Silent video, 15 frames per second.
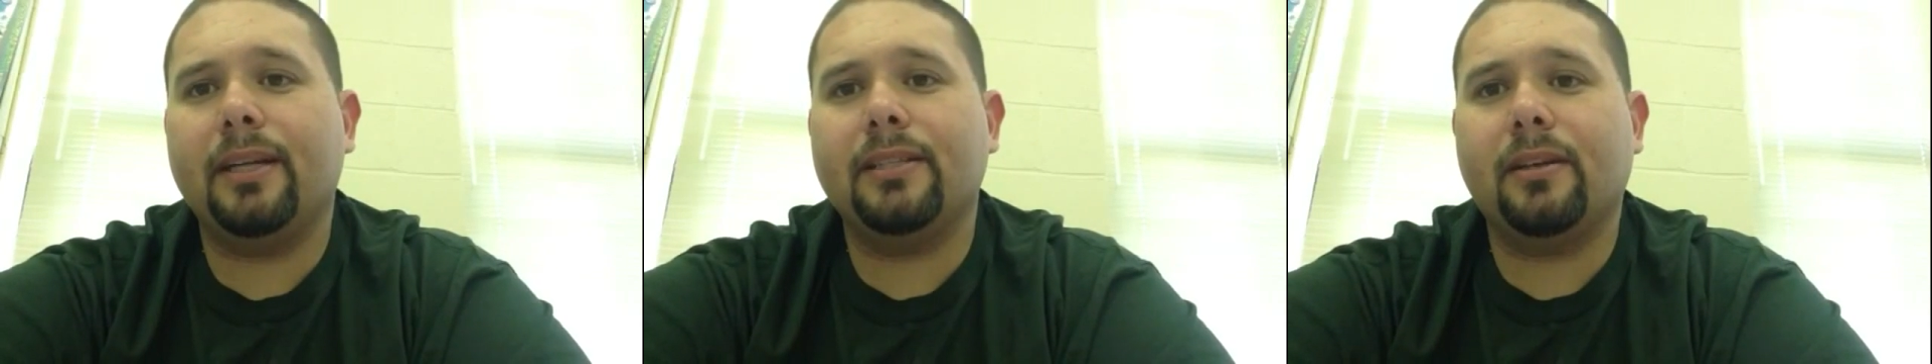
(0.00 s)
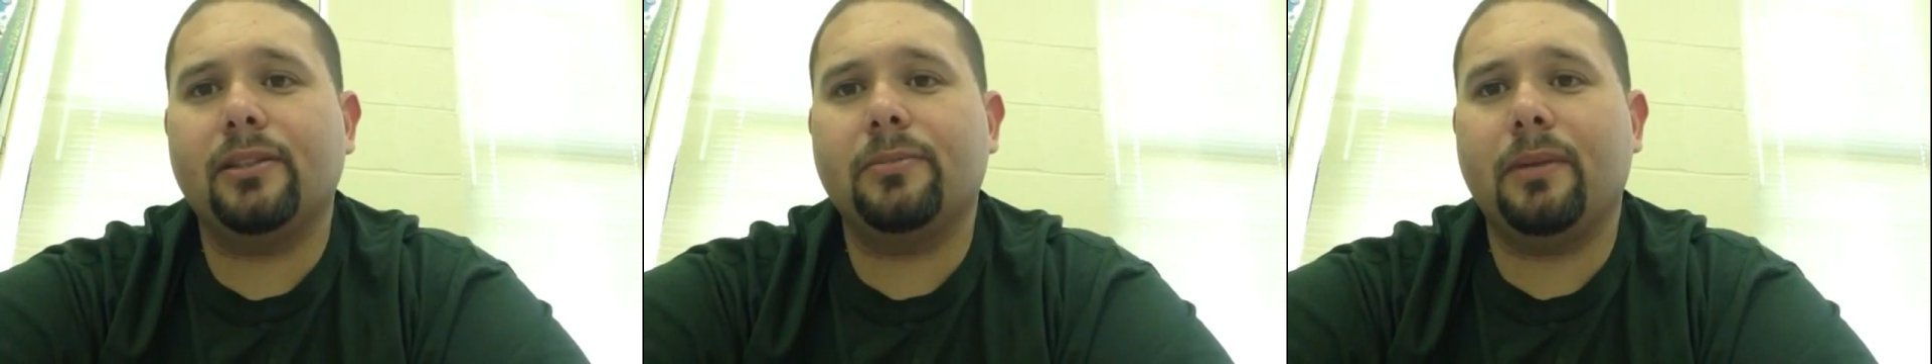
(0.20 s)

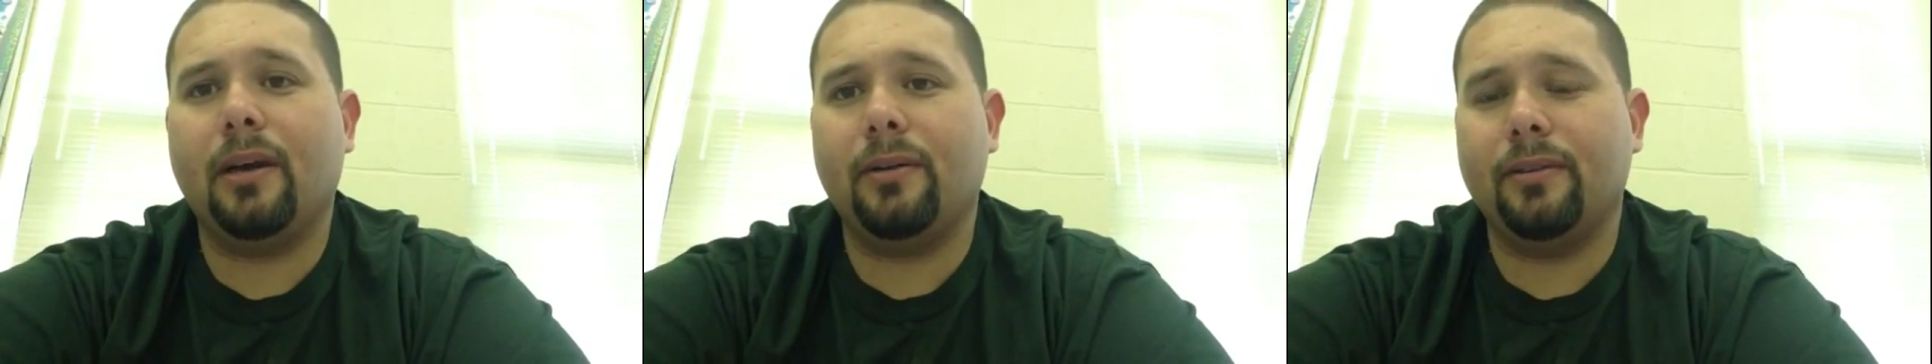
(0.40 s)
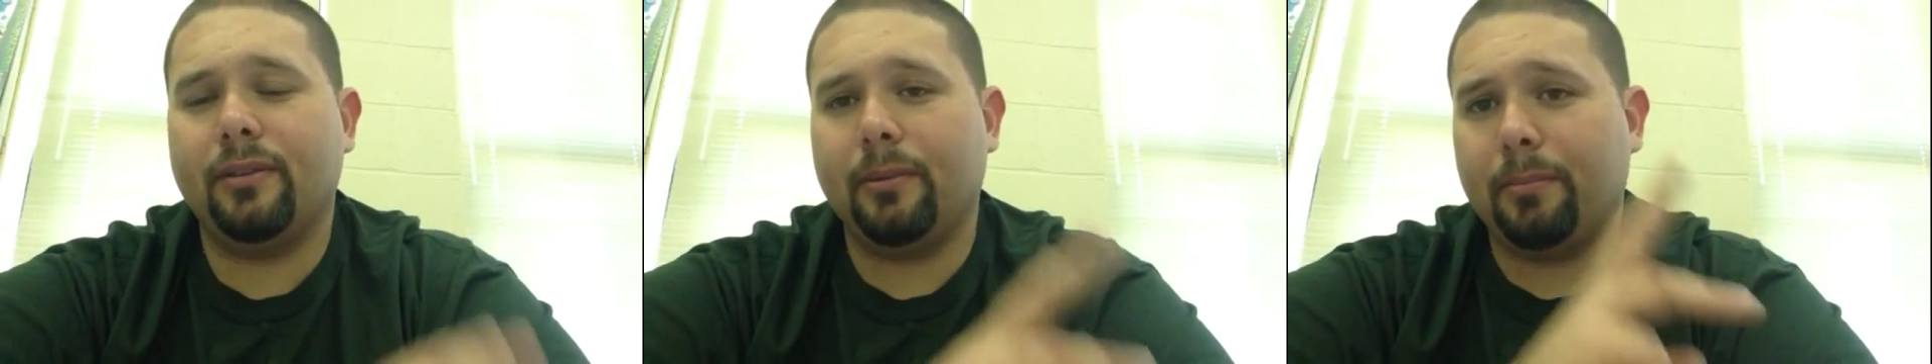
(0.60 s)
talks
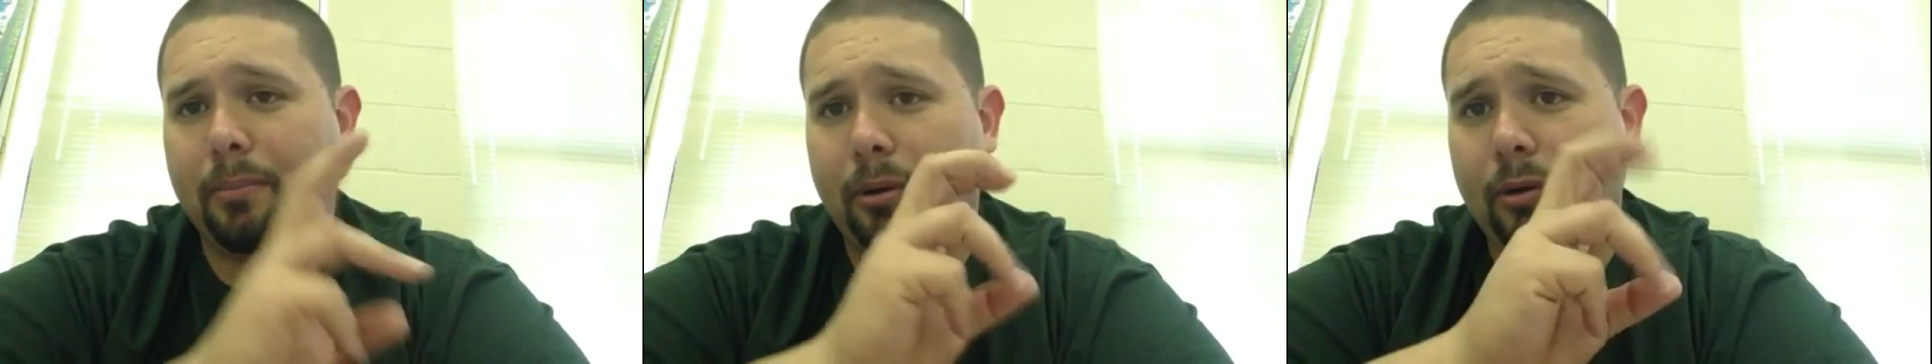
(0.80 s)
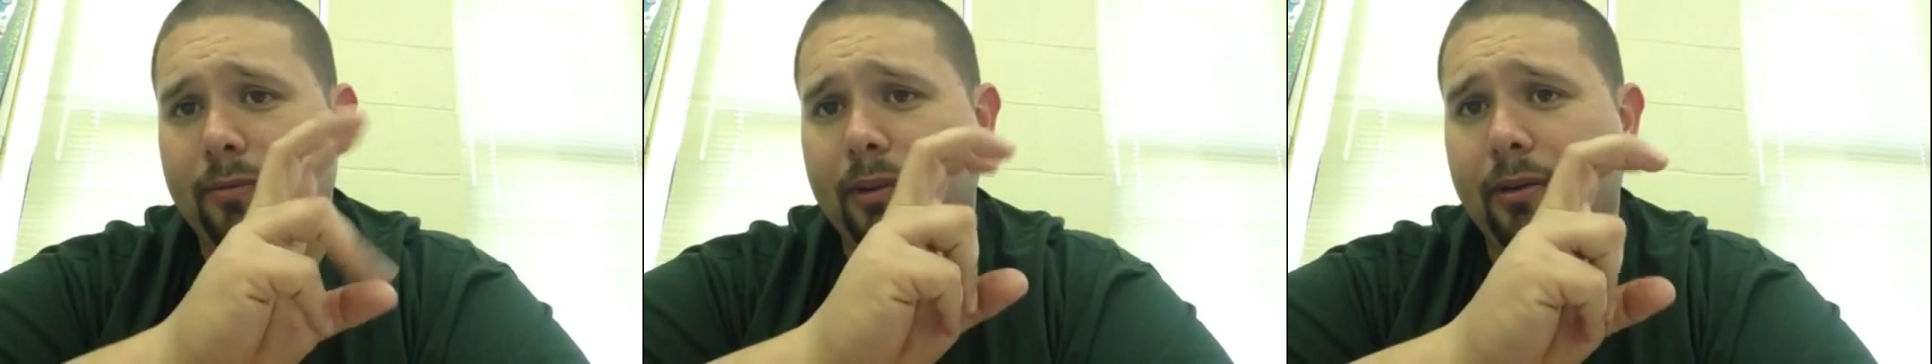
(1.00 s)
about in the
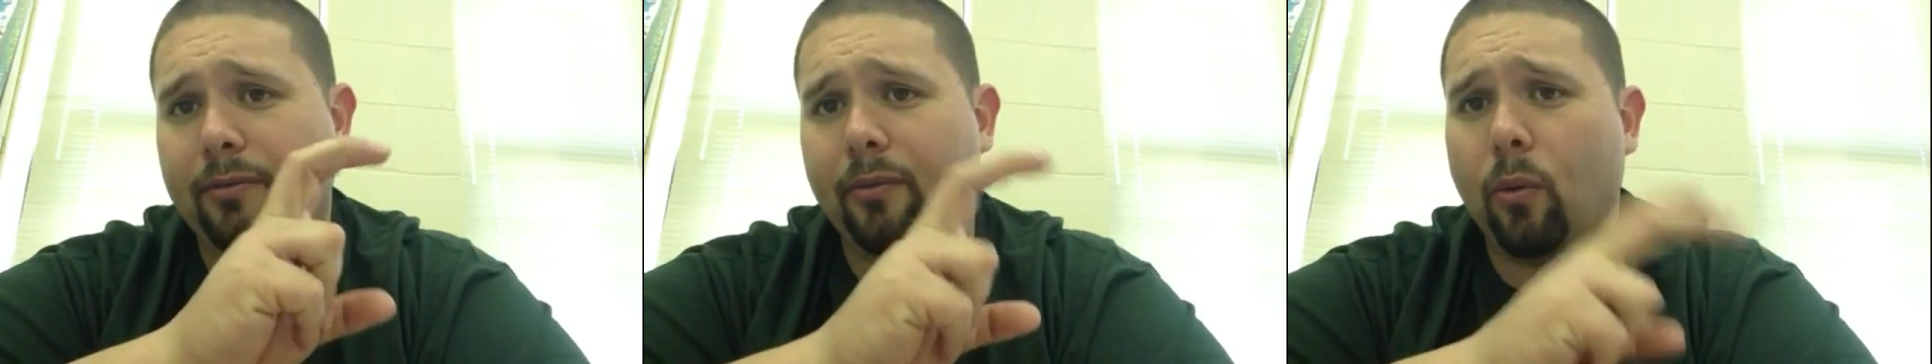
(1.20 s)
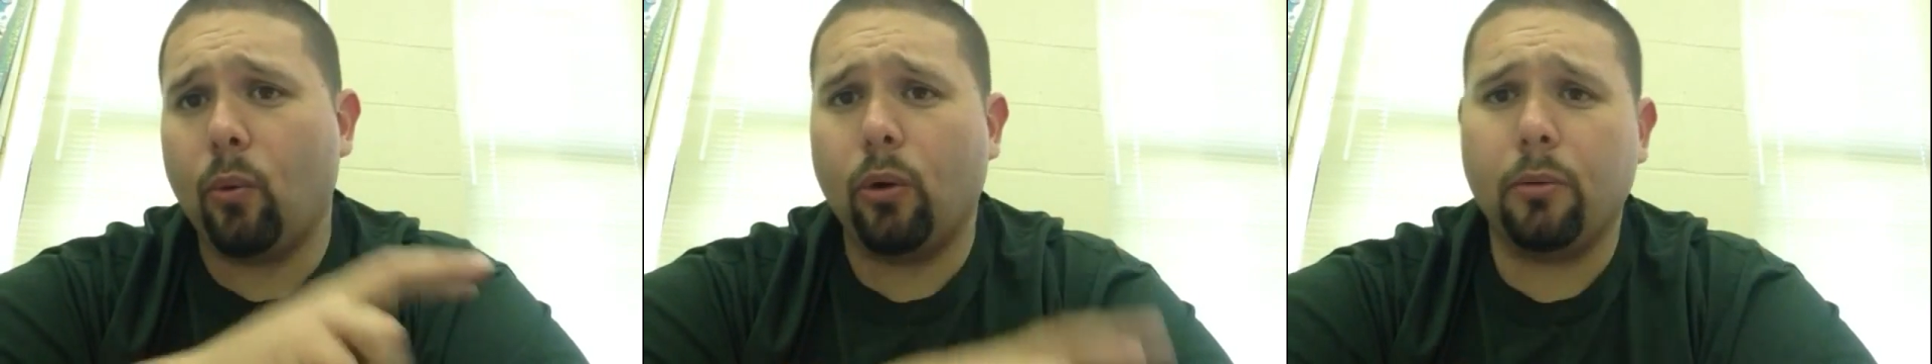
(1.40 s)
perfect
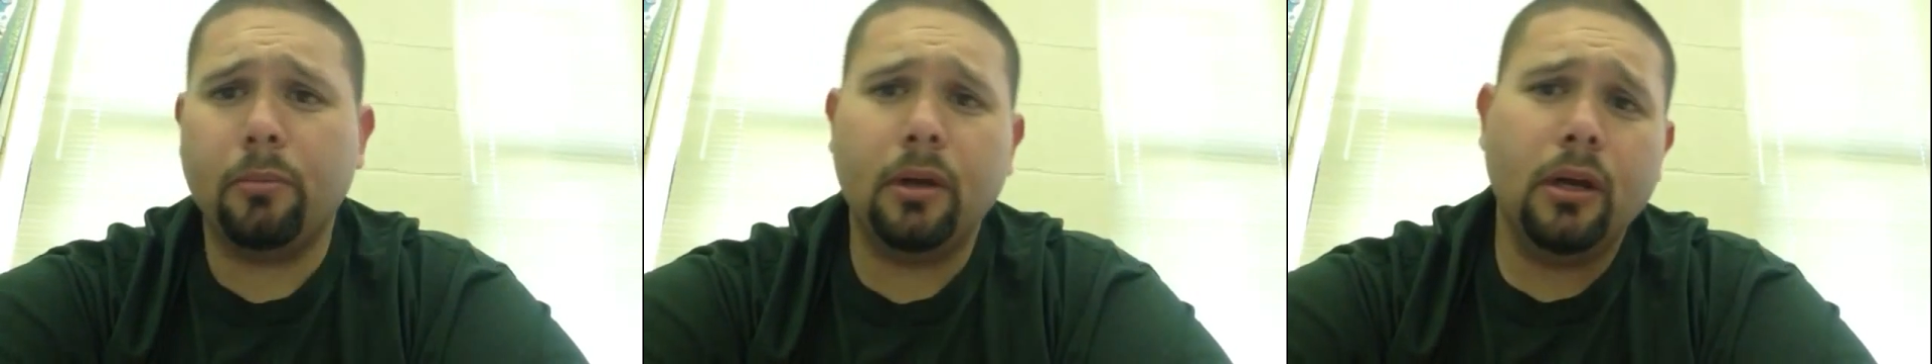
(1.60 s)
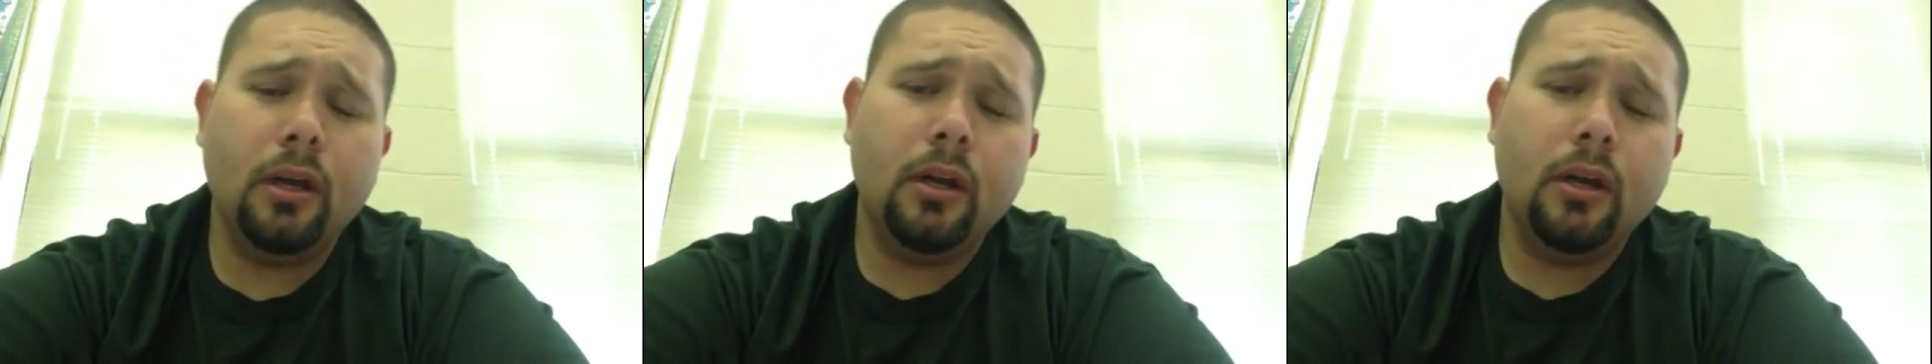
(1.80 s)
form